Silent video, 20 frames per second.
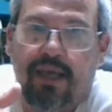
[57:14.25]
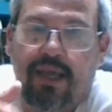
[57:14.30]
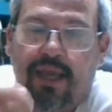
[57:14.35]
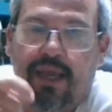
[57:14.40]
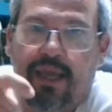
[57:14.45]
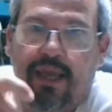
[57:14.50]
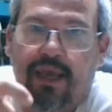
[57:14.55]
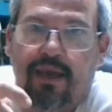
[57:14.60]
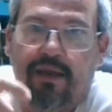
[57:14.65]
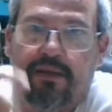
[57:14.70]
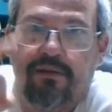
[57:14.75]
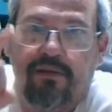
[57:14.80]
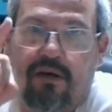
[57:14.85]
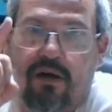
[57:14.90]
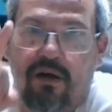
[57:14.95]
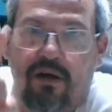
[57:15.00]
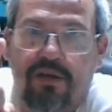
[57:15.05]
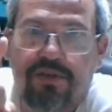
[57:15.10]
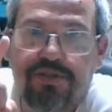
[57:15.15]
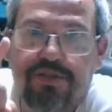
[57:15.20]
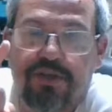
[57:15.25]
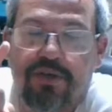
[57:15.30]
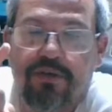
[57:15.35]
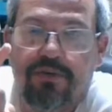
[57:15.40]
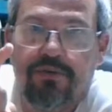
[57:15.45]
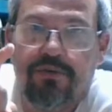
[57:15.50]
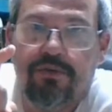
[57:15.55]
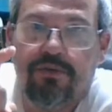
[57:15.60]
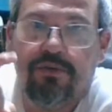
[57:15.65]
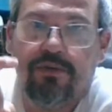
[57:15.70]
And
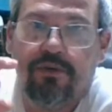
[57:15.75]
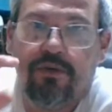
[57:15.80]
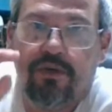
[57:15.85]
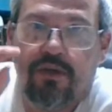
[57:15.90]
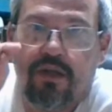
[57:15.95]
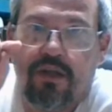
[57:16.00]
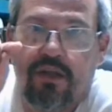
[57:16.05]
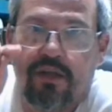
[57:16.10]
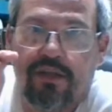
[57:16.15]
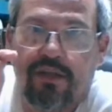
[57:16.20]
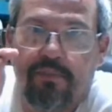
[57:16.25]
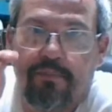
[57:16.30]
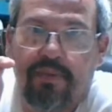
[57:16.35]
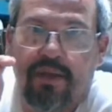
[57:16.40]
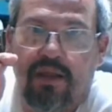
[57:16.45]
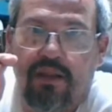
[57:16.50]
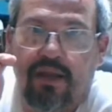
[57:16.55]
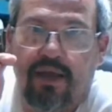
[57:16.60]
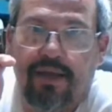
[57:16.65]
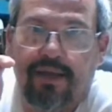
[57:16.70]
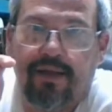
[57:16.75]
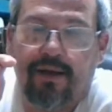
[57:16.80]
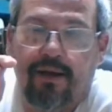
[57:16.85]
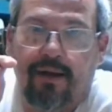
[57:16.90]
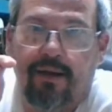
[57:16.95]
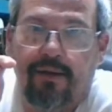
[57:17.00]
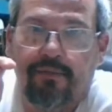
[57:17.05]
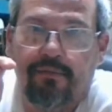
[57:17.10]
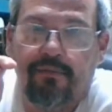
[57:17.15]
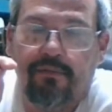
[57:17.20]
also, click the bell
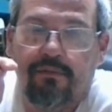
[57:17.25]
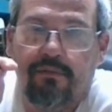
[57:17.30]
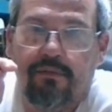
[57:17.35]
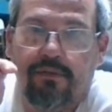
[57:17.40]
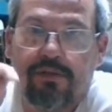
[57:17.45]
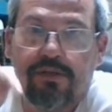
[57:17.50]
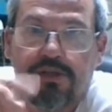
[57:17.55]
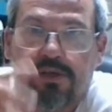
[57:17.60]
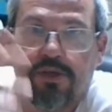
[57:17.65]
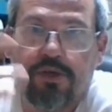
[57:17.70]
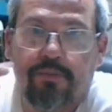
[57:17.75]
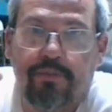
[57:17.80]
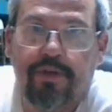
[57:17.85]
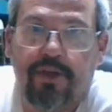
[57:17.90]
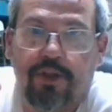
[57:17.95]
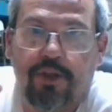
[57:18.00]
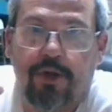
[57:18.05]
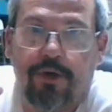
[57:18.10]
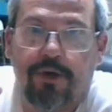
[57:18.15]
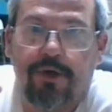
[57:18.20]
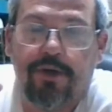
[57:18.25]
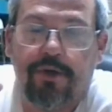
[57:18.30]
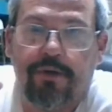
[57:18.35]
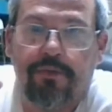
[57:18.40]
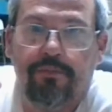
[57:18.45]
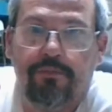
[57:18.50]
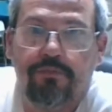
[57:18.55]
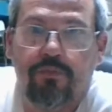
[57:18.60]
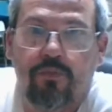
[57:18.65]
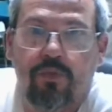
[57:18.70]
icon so you'll be alerted
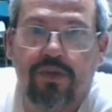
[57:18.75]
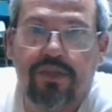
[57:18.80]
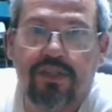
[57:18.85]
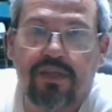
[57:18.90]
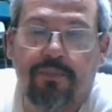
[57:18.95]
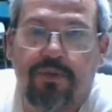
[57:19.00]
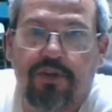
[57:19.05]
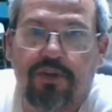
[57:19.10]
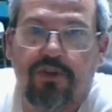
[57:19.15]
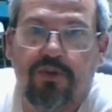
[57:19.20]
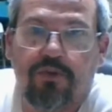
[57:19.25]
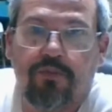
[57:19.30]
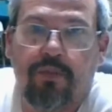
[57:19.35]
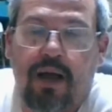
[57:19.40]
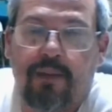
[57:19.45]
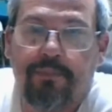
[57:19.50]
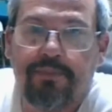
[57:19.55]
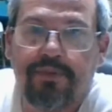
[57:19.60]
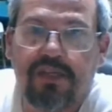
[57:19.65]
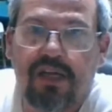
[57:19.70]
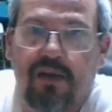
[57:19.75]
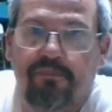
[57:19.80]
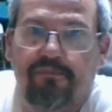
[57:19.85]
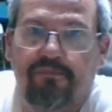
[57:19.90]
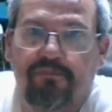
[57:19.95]
when something new pops up.